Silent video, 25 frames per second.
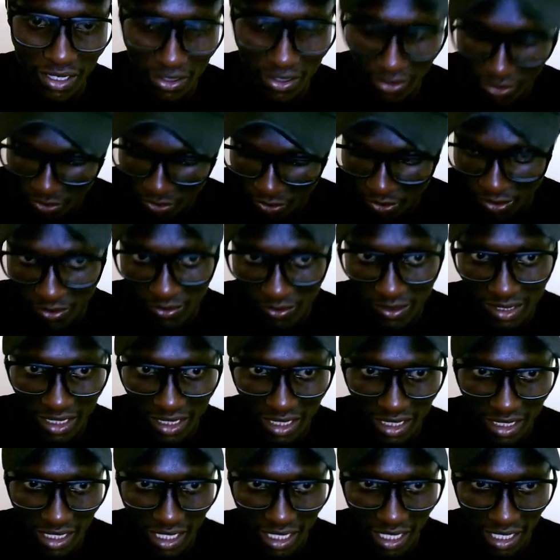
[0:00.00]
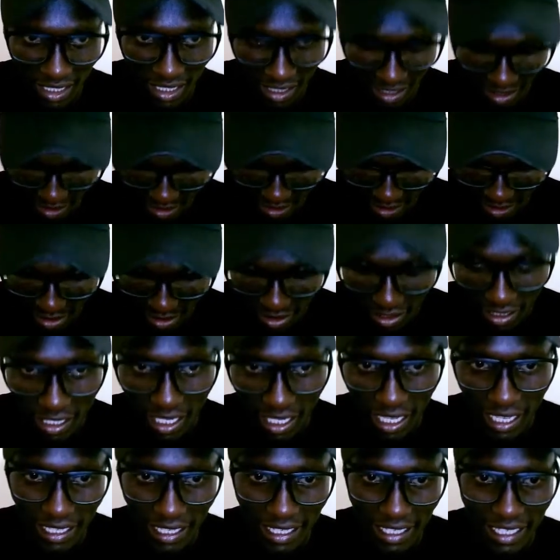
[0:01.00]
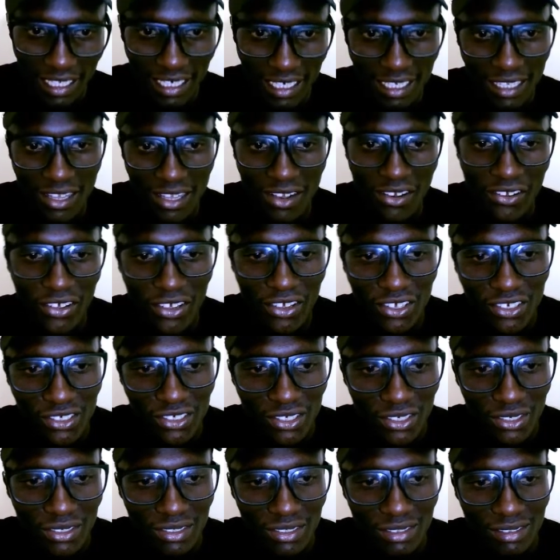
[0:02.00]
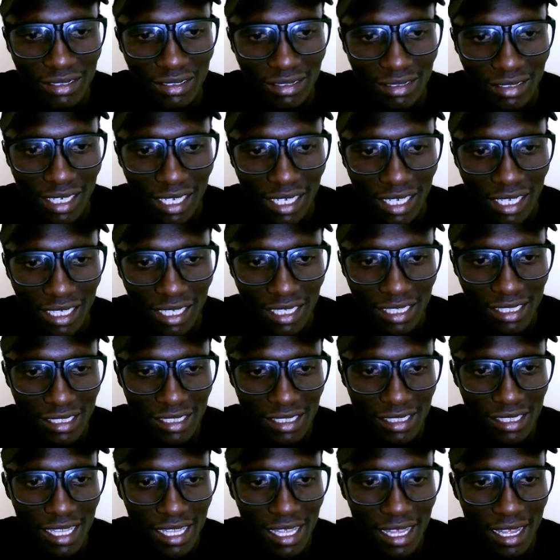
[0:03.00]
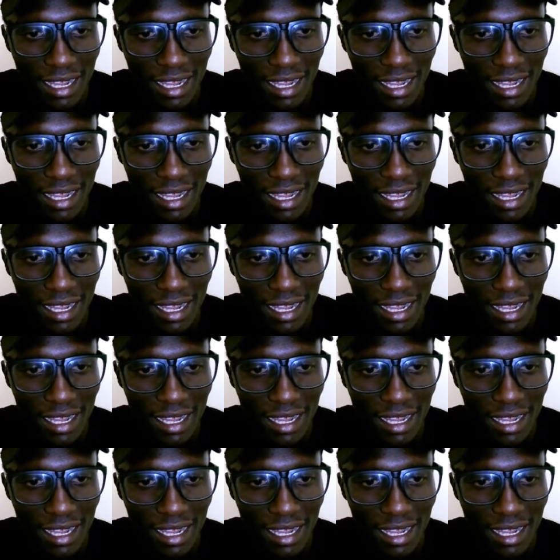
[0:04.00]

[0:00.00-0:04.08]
to always return. Again, the location is the